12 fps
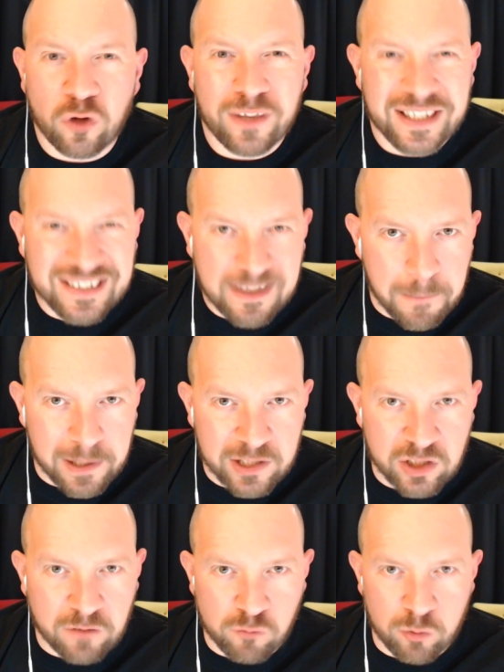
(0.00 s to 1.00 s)
the
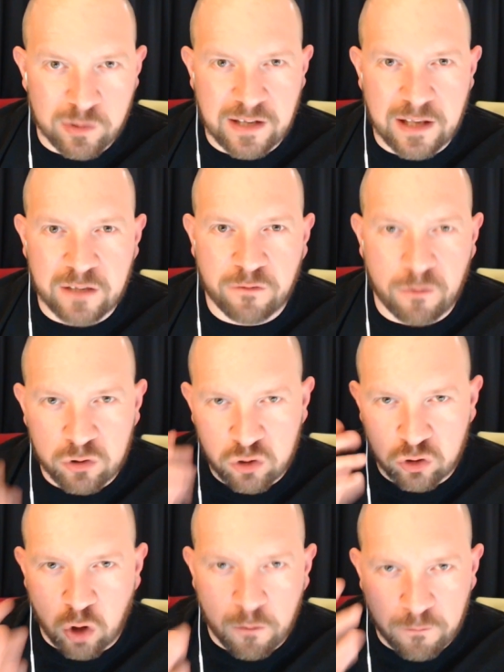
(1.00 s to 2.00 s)
simplest of rule sets
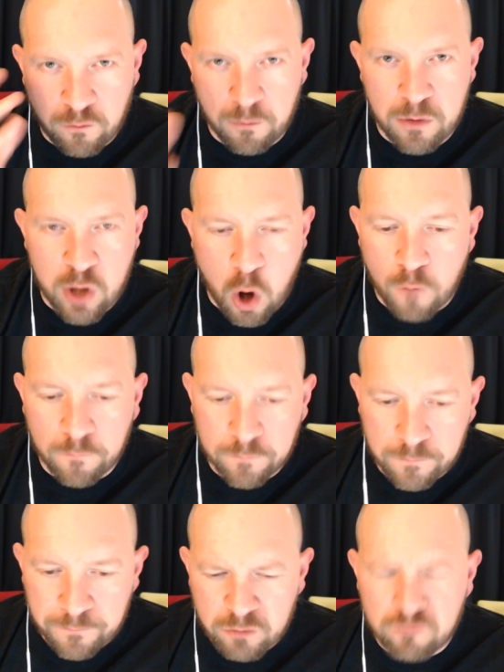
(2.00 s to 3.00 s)
just off from the off.
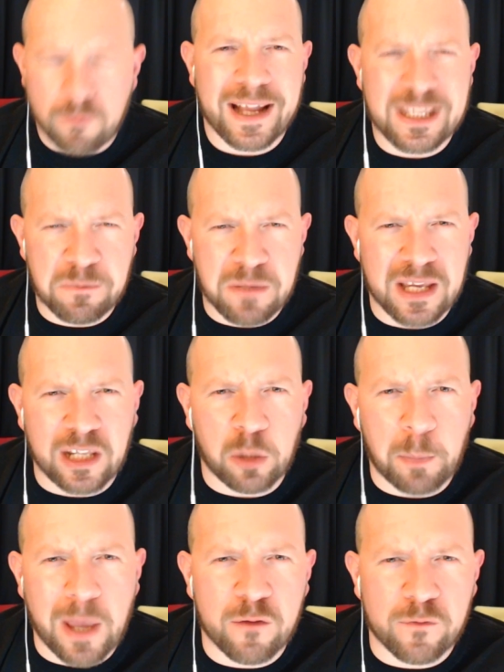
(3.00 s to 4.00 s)
Reminds me a little
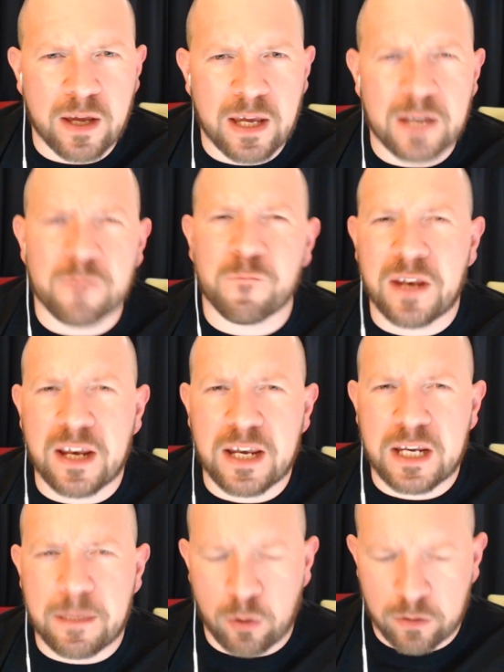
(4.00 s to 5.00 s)
bit of Infinity,
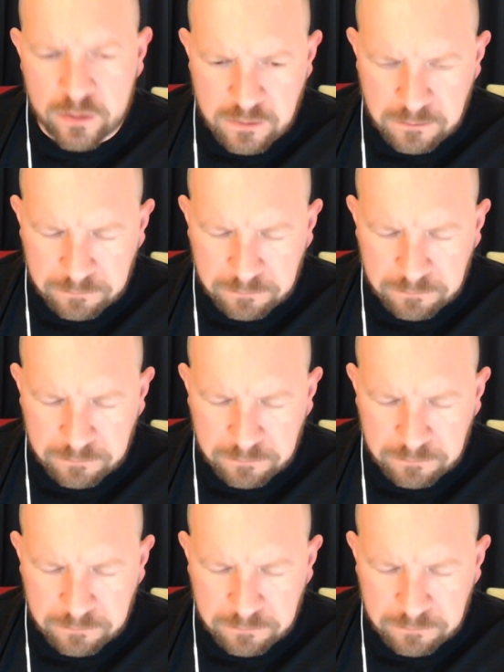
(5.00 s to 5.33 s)
to be honest.